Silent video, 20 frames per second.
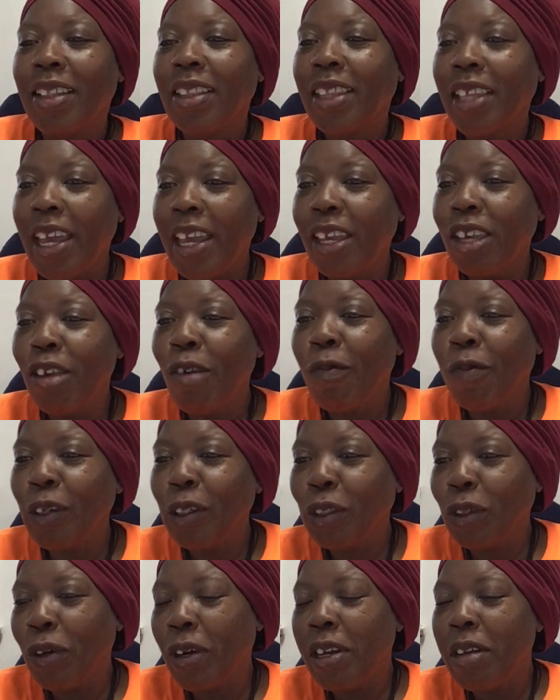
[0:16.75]
thank you for
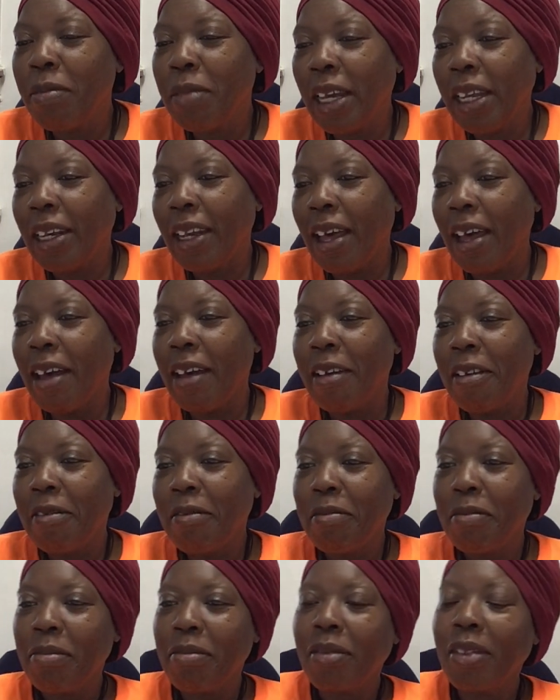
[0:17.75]
joining my live.
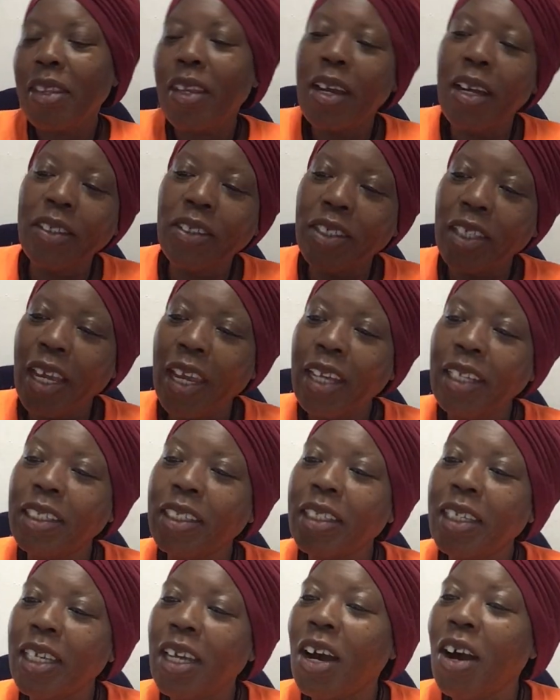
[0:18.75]
Ashe
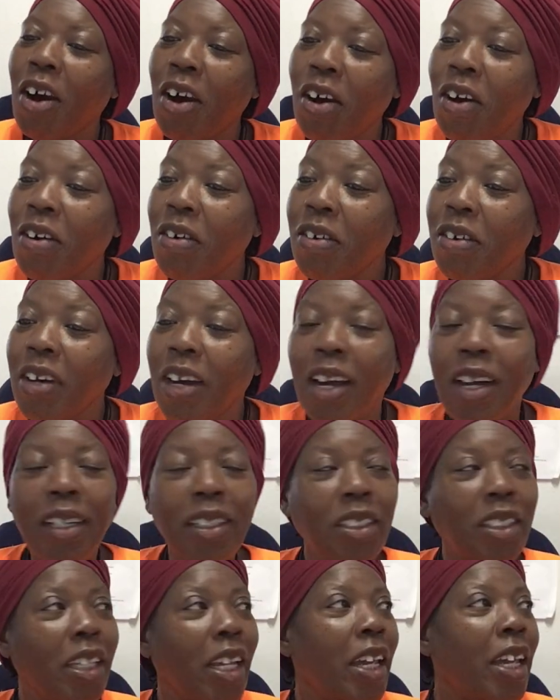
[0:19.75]
to the all,
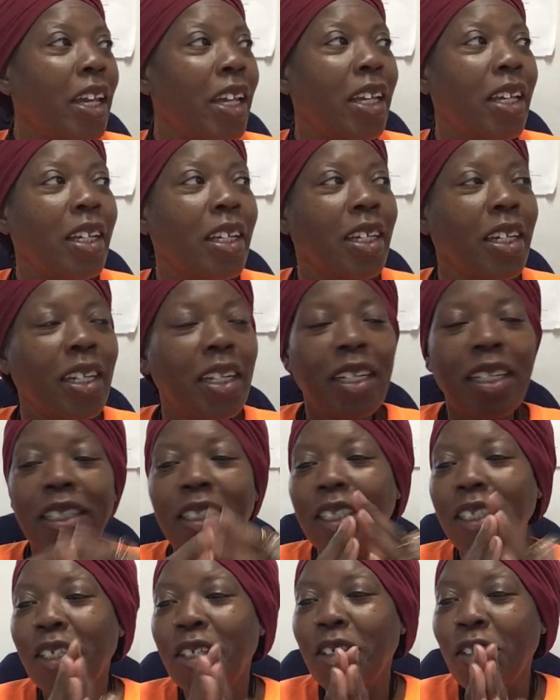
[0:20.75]
Ashe
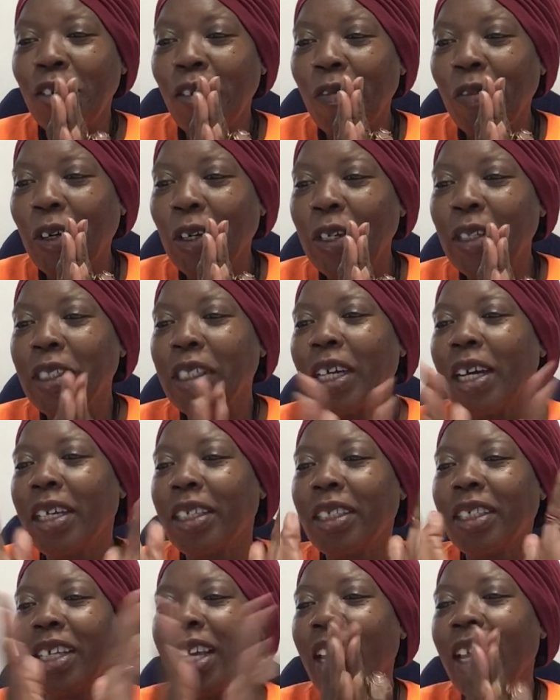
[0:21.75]
to the universe,
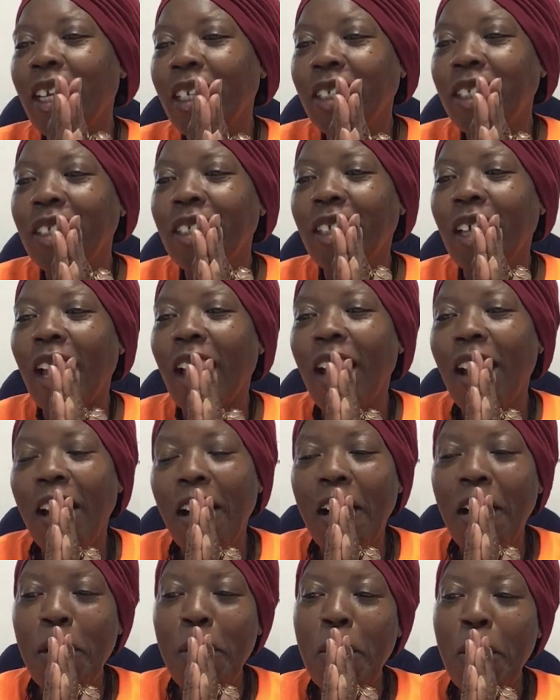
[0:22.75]
Ashe to
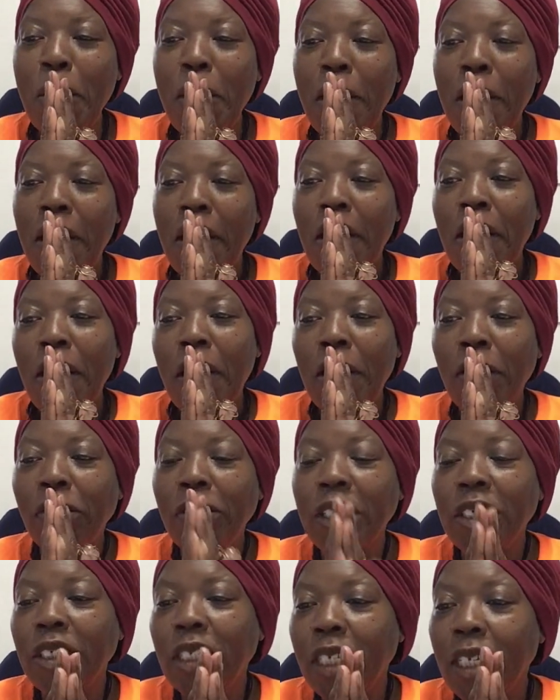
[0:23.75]
the
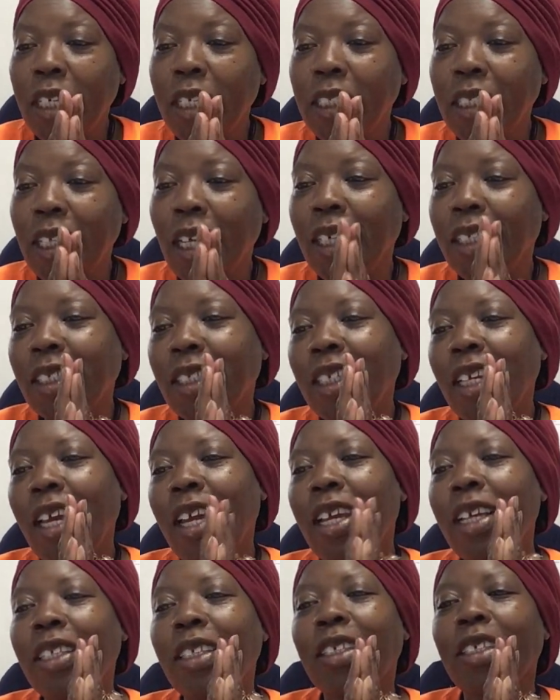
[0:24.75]
Orishas,
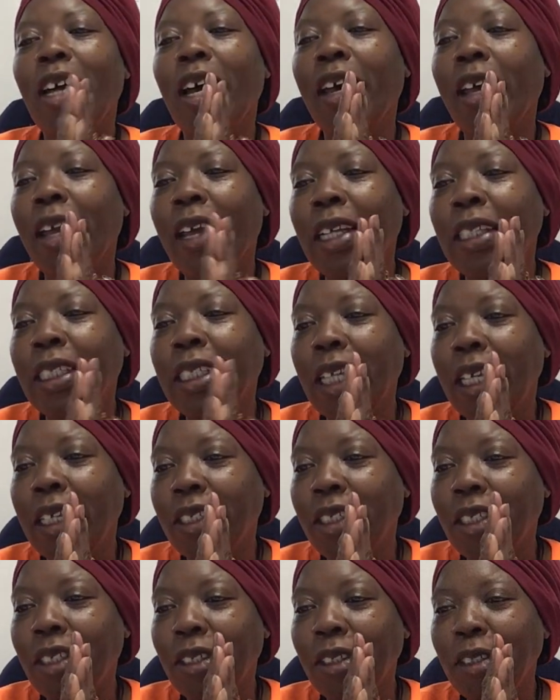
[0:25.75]
Ashe to our
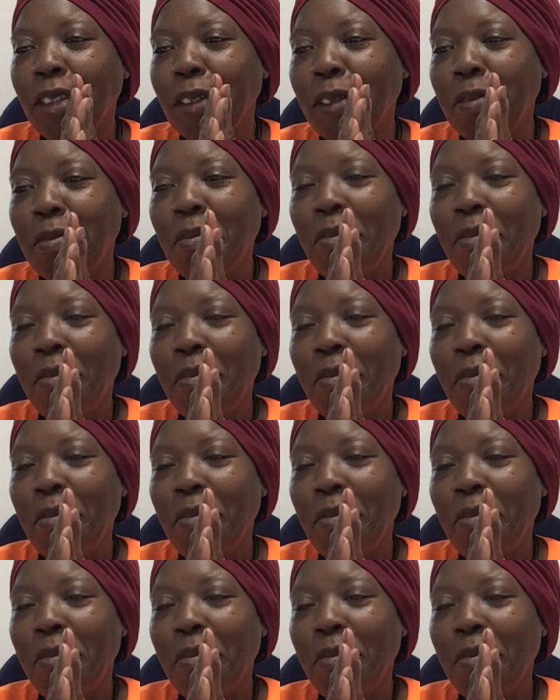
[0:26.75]
ancestors,